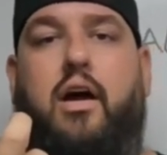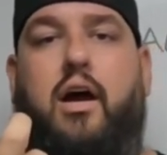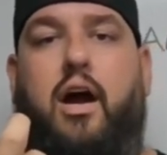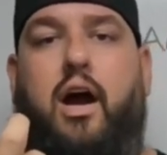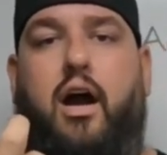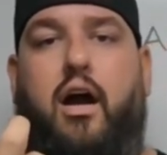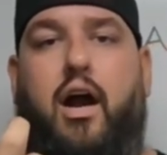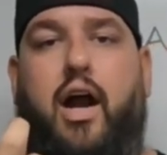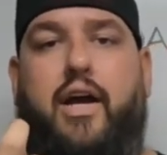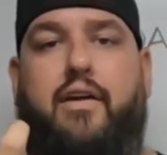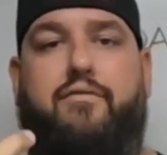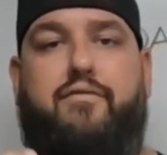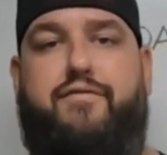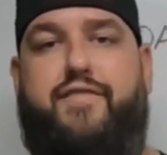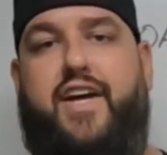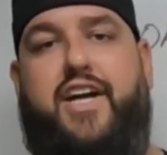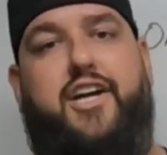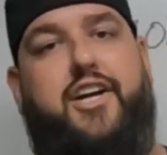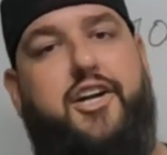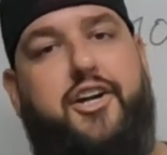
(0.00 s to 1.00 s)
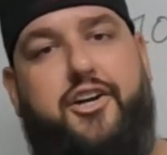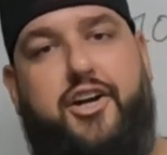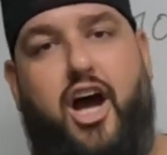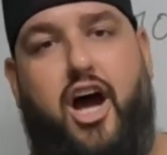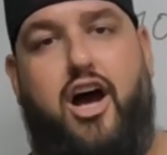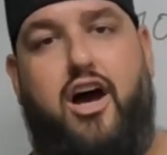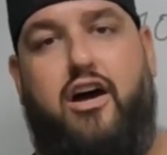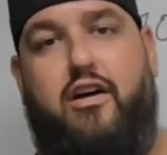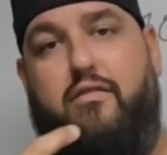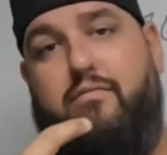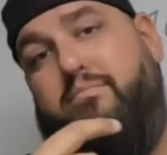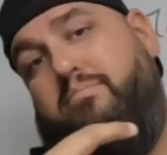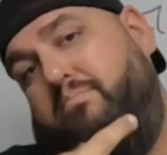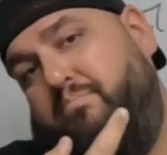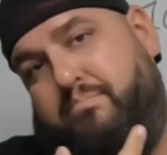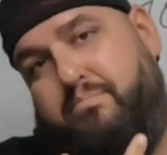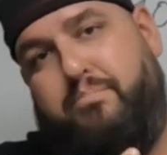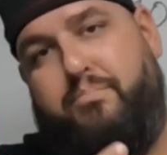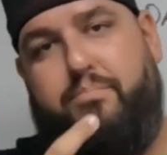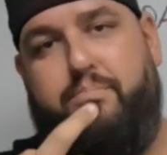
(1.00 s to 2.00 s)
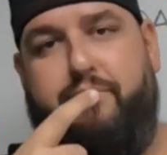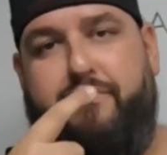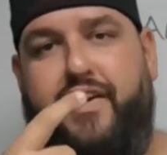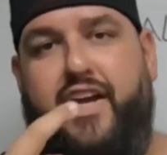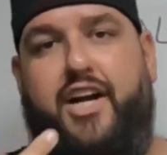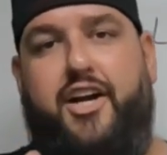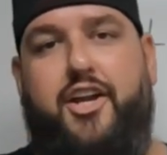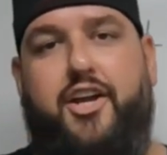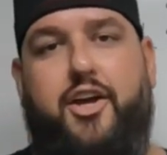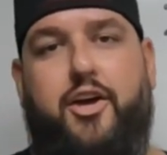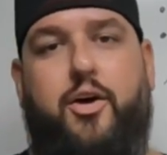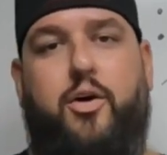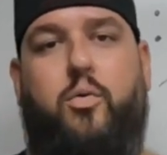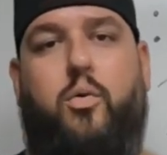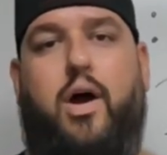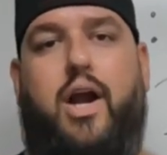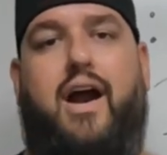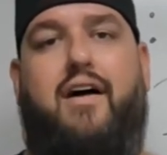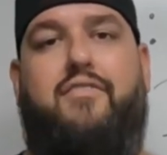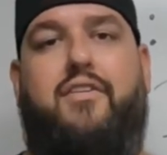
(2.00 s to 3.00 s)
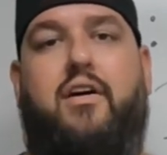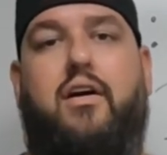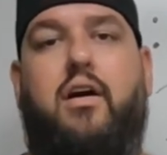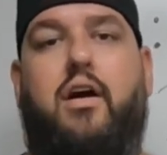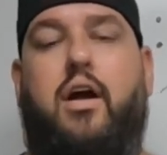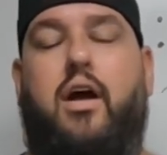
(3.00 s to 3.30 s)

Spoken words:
All right, feed it to your dog, feed it to you, whatever.